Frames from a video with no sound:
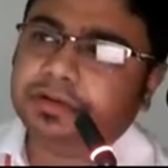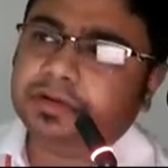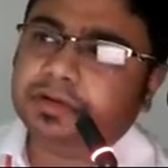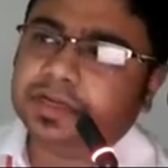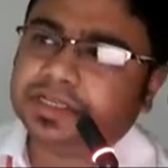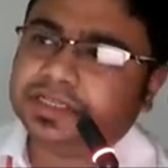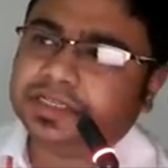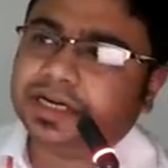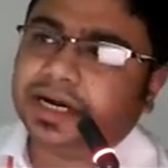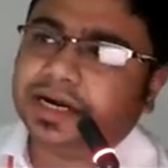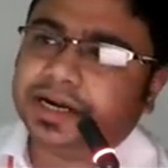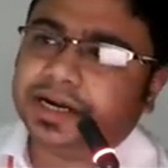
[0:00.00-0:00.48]

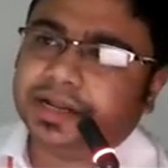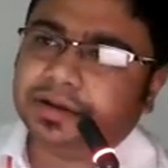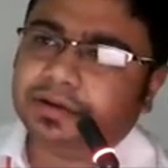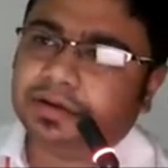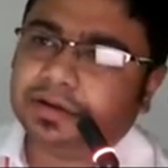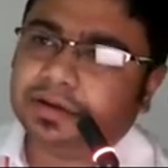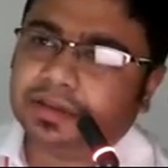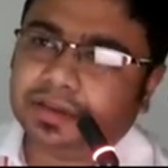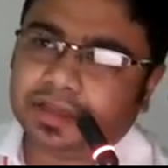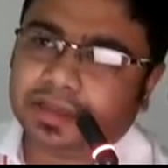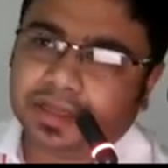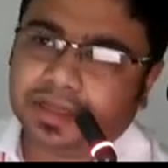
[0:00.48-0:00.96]
are starting
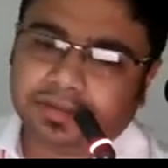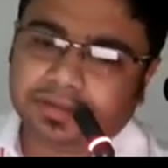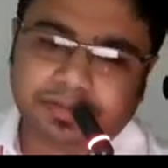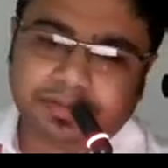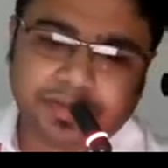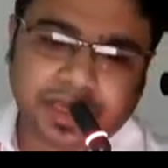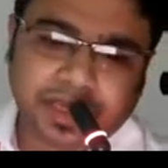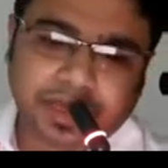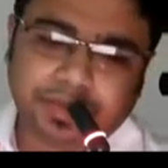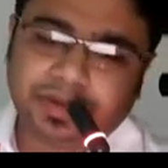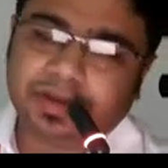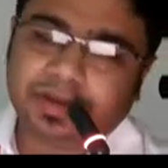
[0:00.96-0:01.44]
on the
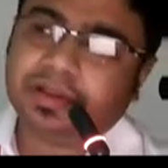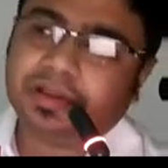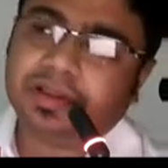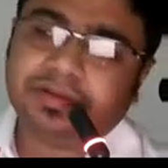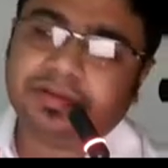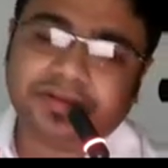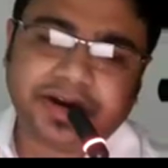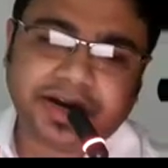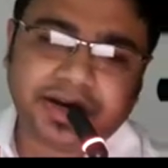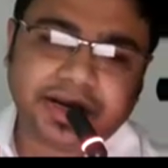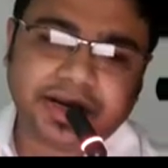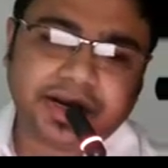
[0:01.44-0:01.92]
baby on
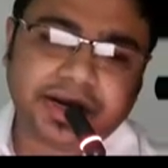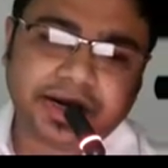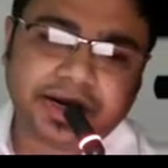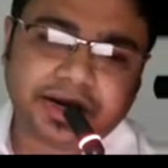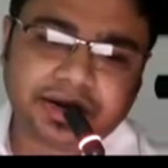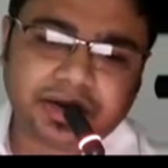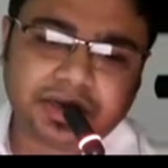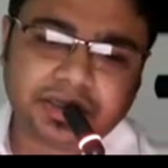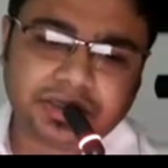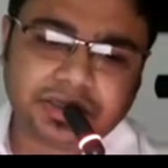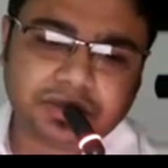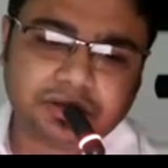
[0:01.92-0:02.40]
a ventilator.